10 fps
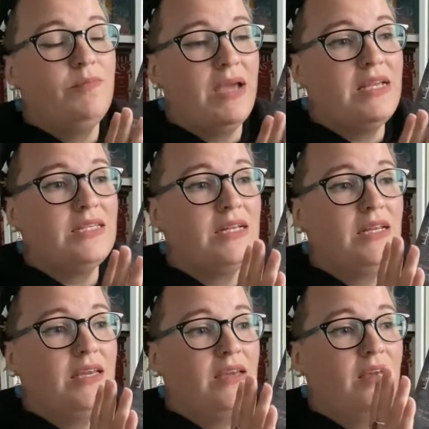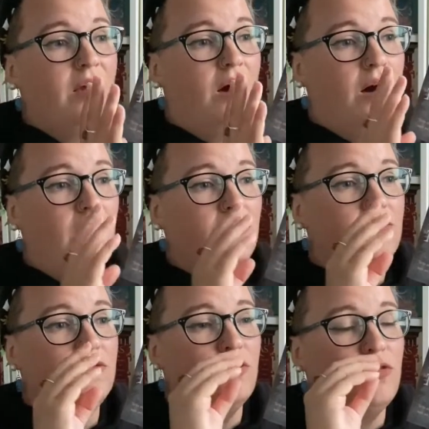basically are
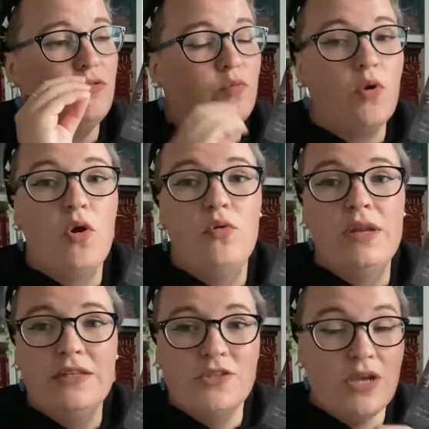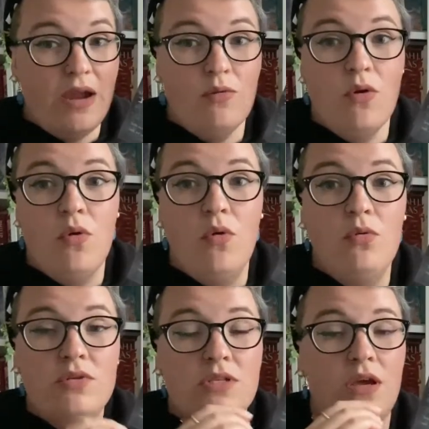thrown into
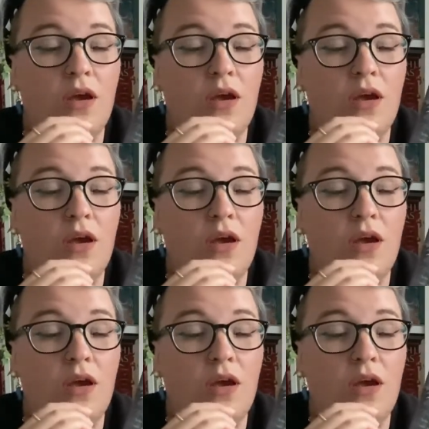Harrow's